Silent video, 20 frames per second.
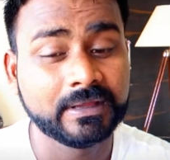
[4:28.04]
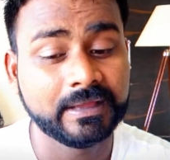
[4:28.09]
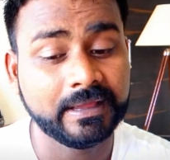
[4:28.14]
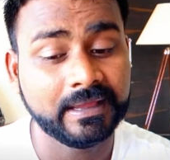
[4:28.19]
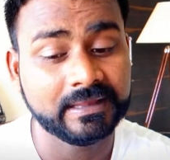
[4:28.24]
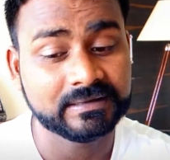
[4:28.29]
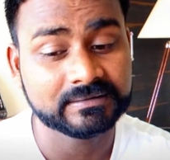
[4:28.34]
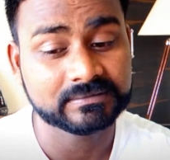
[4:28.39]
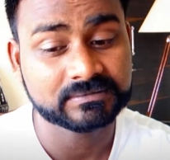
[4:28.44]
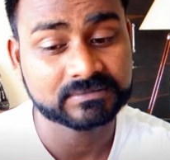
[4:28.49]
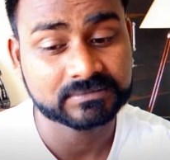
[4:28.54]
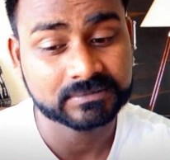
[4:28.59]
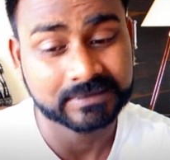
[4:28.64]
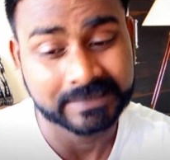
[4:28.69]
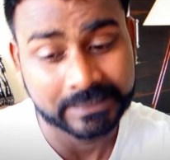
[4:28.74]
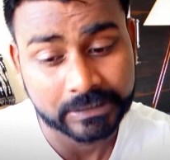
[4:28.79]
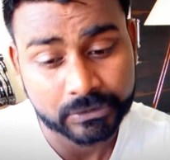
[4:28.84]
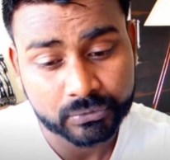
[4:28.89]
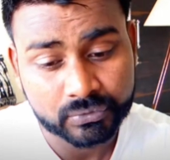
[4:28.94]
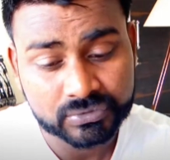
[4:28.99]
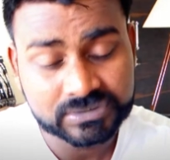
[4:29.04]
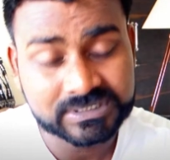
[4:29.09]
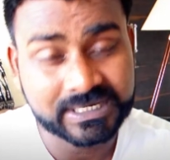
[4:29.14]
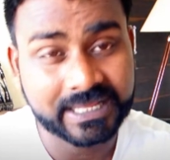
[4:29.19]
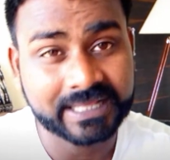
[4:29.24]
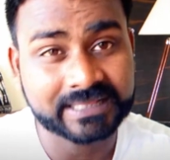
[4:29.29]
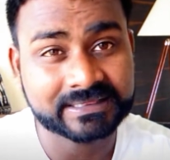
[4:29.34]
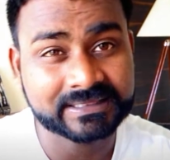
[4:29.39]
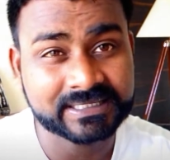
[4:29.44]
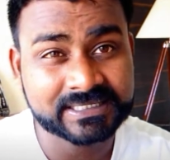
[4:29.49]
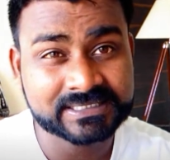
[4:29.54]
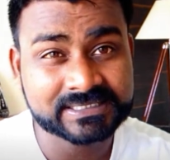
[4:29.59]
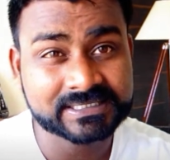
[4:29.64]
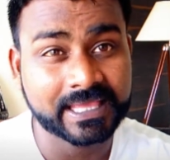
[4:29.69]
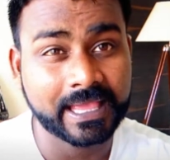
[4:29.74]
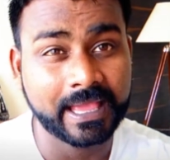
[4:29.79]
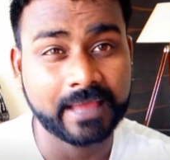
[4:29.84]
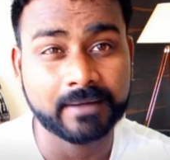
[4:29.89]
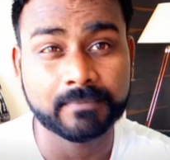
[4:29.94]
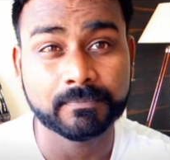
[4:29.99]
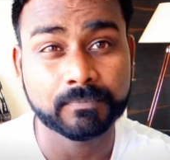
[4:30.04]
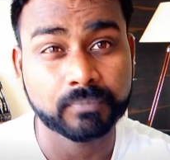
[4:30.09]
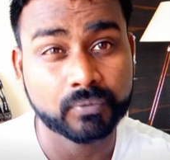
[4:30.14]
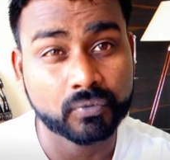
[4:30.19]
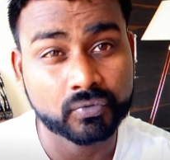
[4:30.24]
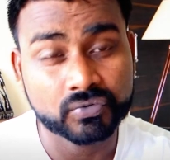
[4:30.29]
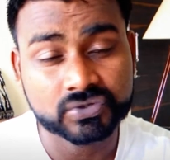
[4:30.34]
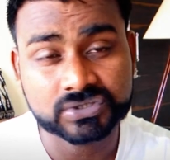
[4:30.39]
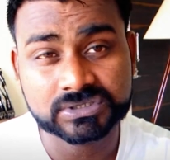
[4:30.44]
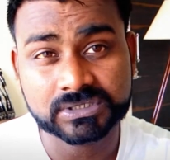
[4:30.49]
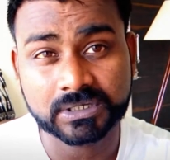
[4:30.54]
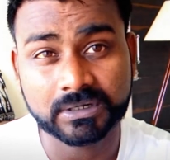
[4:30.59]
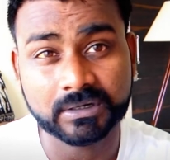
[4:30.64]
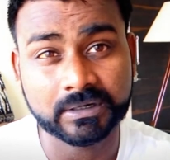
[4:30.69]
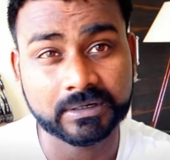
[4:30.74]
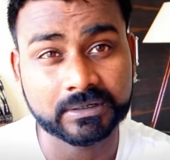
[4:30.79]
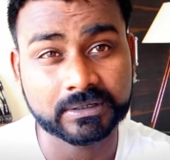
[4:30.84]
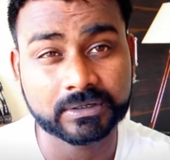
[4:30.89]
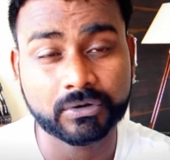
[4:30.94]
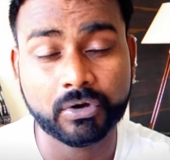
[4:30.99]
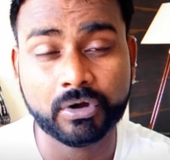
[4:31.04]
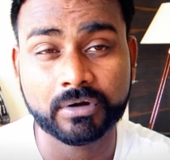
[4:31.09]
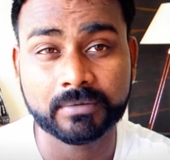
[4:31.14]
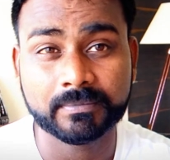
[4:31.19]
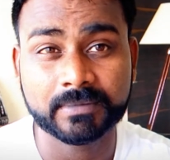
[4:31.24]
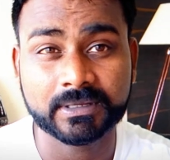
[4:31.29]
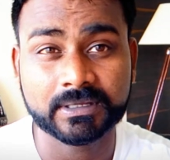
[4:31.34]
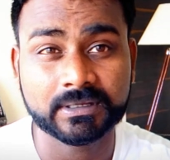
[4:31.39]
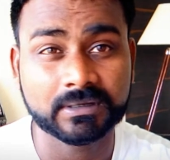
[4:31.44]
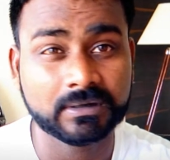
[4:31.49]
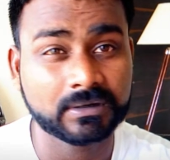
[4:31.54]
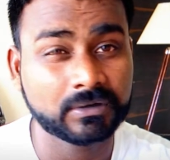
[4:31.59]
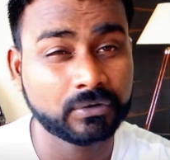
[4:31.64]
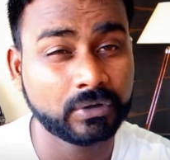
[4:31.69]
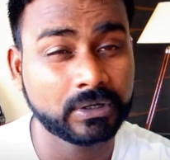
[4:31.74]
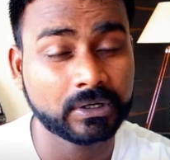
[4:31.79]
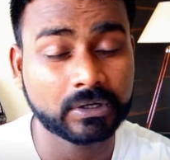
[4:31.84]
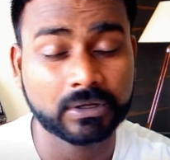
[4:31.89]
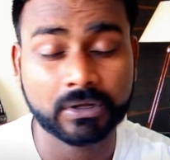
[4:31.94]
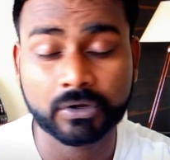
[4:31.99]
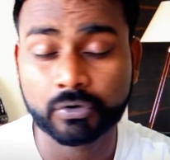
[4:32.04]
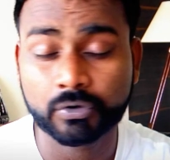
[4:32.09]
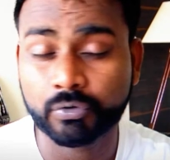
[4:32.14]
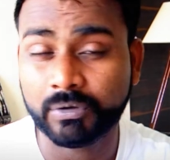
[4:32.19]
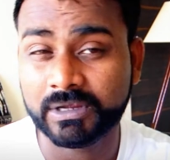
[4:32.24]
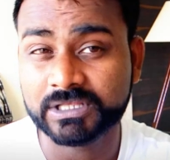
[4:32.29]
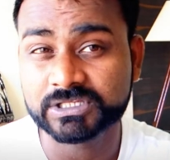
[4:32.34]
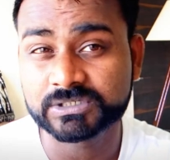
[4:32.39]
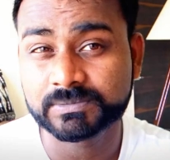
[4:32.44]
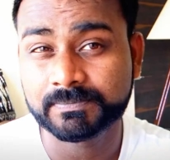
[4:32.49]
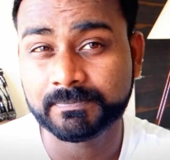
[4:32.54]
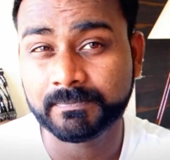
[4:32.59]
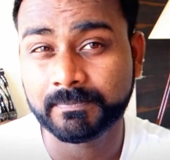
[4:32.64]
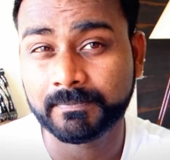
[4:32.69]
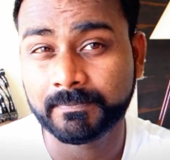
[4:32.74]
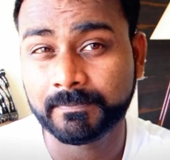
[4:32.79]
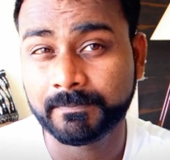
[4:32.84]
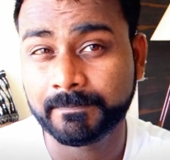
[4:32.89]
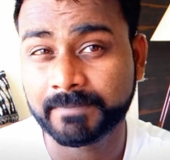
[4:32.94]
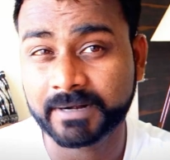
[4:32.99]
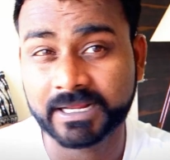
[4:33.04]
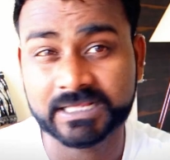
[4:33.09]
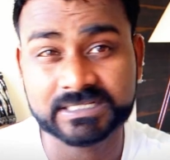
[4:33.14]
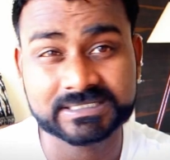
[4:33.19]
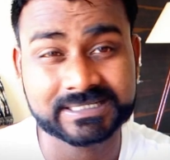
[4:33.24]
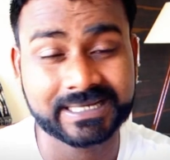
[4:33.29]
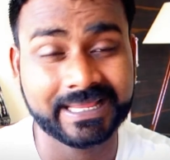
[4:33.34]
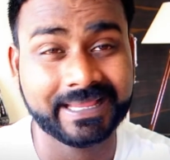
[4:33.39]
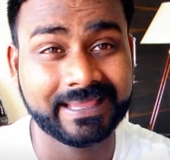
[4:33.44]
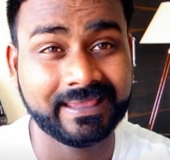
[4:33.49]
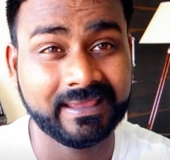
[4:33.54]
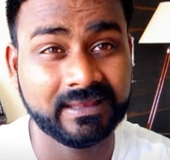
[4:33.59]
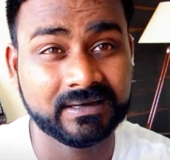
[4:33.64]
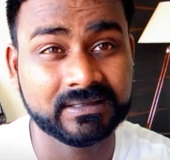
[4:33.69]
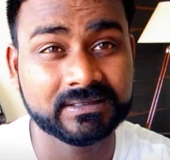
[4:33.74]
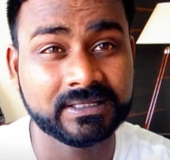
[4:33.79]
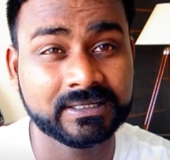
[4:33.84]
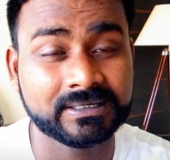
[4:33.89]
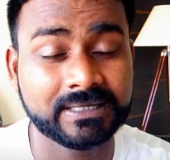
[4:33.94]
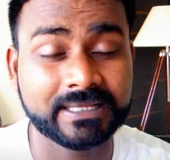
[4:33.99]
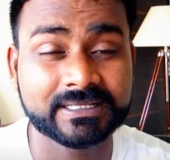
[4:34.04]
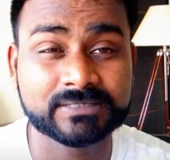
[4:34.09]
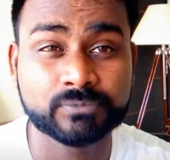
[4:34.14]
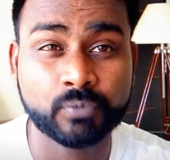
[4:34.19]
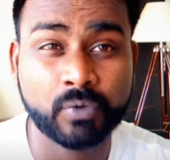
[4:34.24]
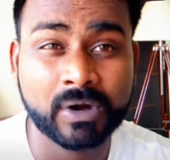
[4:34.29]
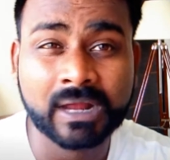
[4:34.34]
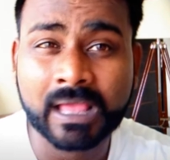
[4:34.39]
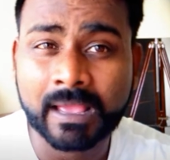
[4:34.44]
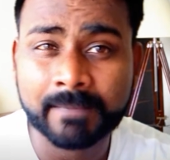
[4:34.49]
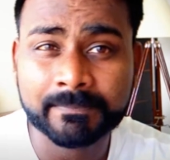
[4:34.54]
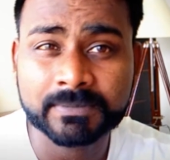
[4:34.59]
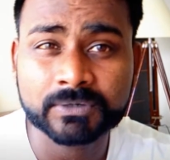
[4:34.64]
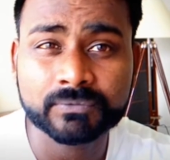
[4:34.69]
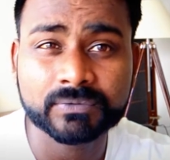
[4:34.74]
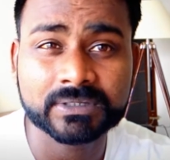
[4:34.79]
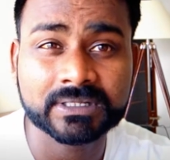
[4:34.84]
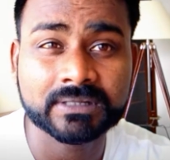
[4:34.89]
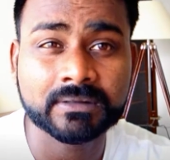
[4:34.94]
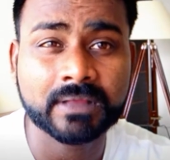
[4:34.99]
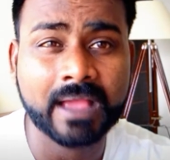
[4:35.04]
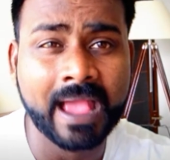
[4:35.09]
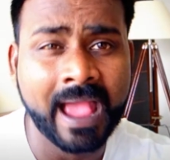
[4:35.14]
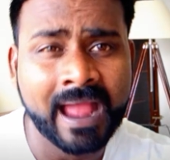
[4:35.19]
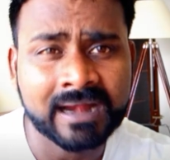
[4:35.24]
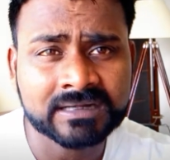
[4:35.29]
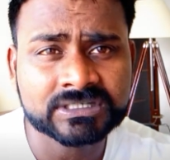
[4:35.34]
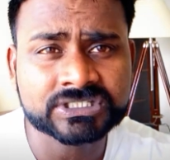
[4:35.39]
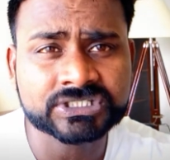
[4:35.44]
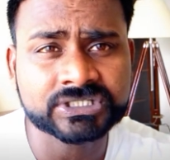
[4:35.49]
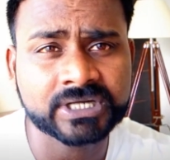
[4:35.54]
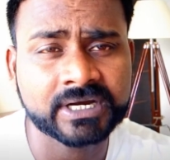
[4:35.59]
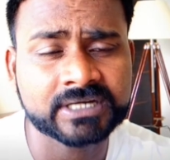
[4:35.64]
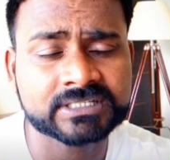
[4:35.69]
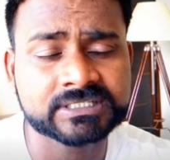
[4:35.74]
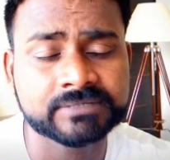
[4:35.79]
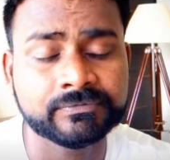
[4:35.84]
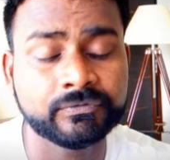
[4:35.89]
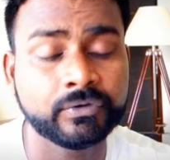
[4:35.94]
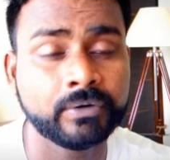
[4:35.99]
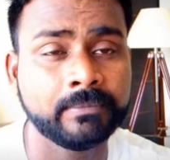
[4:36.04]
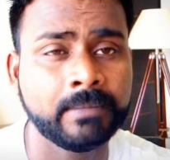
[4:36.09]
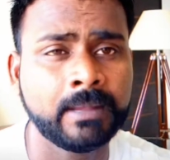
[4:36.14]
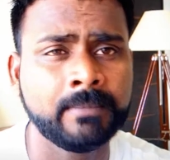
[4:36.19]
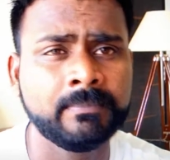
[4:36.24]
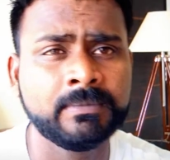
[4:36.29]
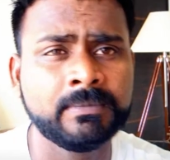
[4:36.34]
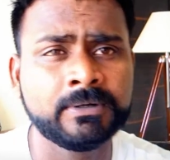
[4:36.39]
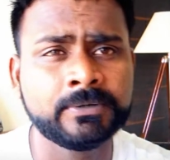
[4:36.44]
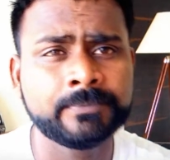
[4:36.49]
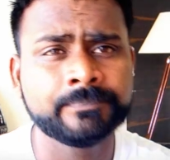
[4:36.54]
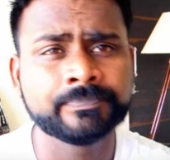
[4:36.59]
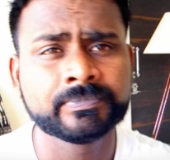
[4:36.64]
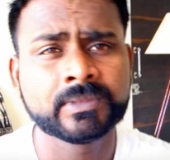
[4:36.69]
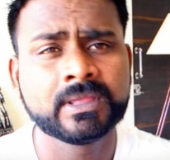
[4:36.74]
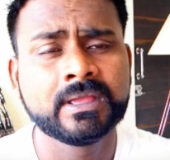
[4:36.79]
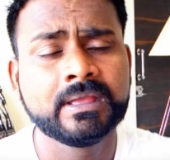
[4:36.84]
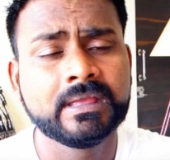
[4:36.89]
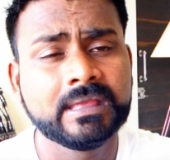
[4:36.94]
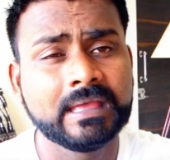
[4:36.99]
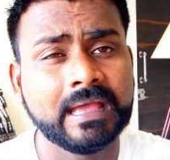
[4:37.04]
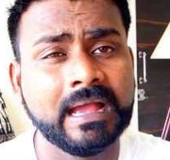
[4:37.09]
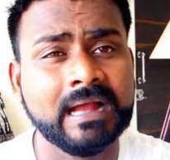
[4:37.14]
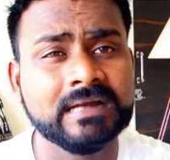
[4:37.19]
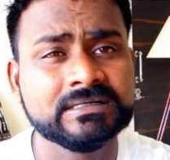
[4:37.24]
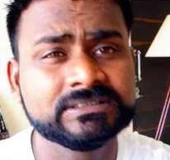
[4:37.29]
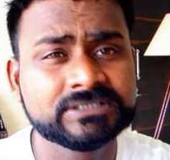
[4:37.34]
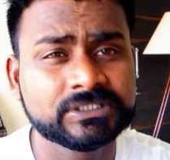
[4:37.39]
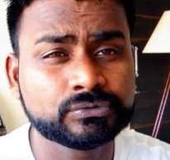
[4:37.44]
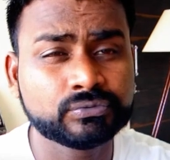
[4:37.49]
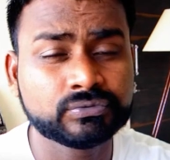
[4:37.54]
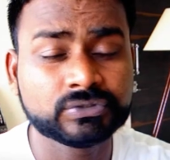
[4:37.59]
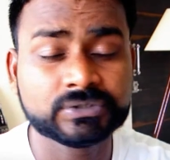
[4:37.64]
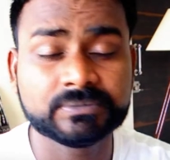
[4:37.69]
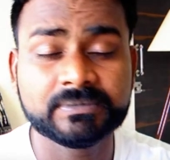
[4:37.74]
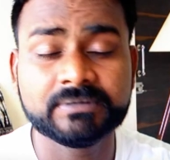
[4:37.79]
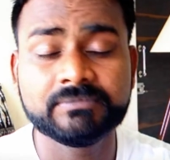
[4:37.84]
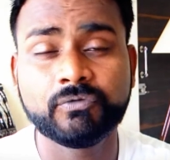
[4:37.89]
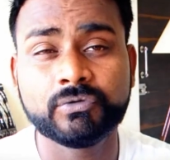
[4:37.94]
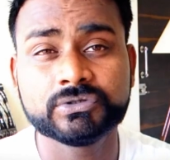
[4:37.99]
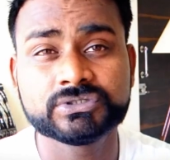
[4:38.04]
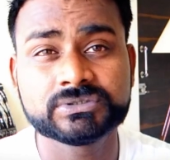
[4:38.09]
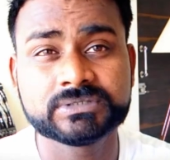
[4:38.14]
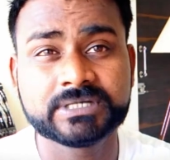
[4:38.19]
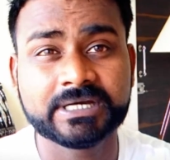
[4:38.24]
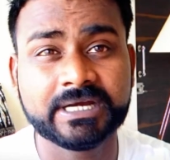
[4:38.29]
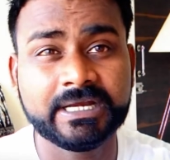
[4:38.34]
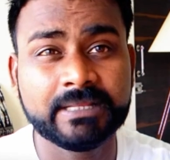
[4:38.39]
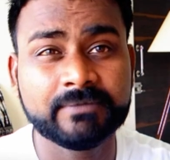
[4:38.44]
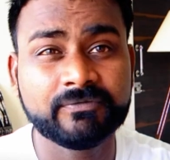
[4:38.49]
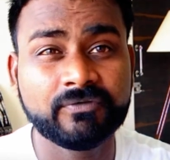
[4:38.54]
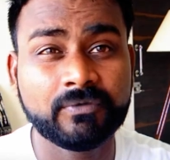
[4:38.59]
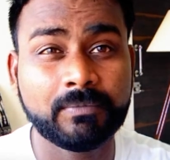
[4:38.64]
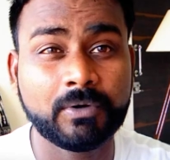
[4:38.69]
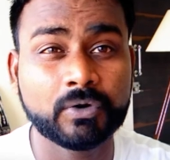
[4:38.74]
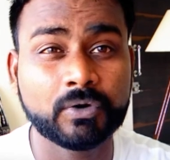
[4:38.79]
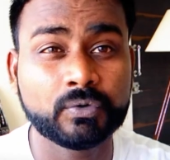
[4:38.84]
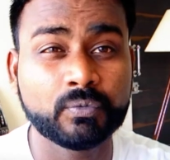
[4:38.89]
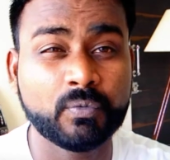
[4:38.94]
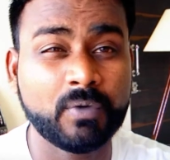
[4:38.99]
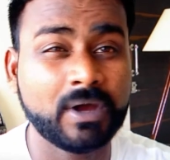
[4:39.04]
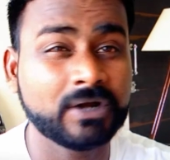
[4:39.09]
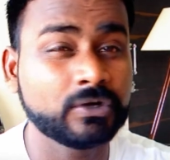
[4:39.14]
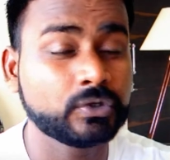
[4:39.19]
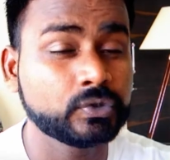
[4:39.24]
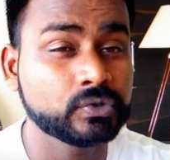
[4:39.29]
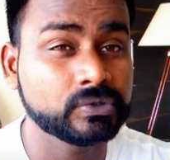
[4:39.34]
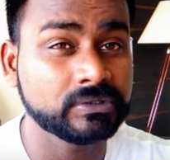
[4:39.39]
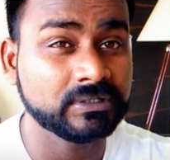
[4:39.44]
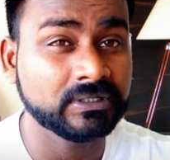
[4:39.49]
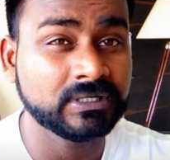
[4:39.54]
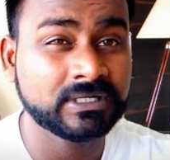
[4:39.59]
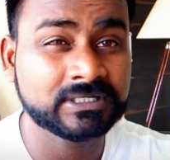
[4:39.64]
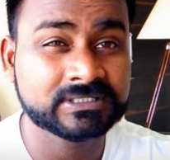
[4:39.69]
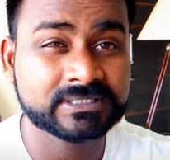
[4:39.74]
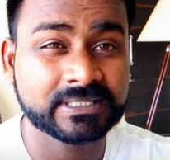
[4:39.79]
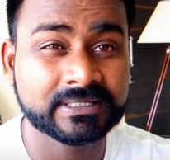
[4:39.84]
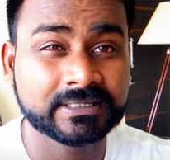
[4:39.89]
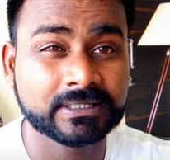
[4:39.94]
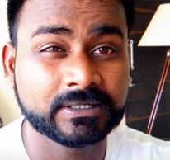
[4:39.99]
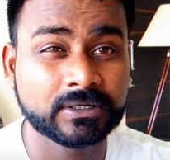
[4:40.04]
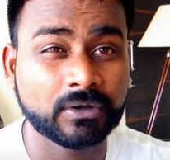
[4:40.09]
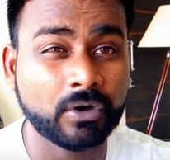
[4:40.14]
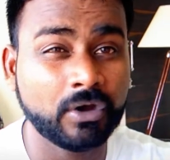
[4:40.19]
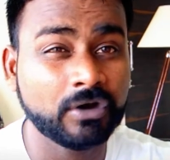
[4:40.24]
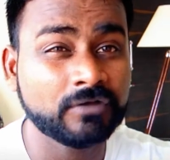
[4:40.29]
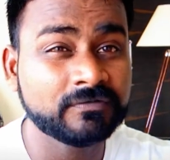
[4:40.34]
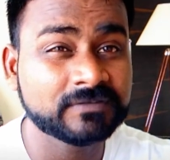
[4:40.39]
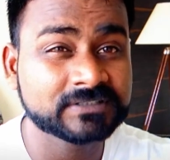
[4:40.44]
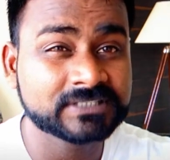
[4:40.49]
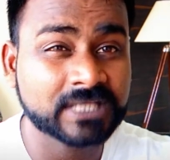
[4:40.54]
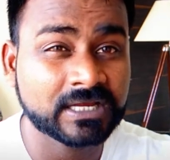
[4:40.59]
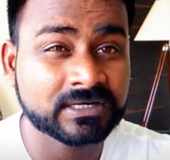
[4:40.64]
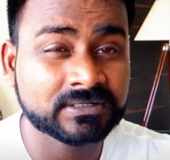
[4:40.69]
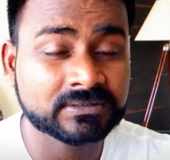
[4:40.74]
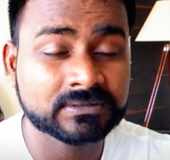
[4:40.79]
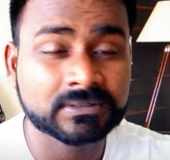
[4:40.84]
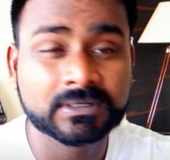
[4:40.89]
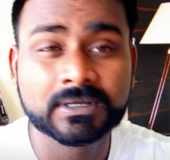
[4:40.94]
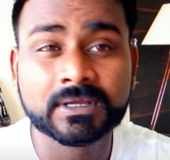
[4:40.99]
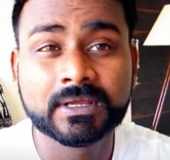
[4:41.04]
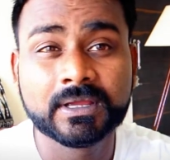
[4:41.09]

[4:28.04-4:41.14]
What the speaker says: and news like this can boost an economy, a coin's price, like anything like what happened with Ant shares. If you remember, Ant shares was trading for about 1-2 years, and then all of a sudden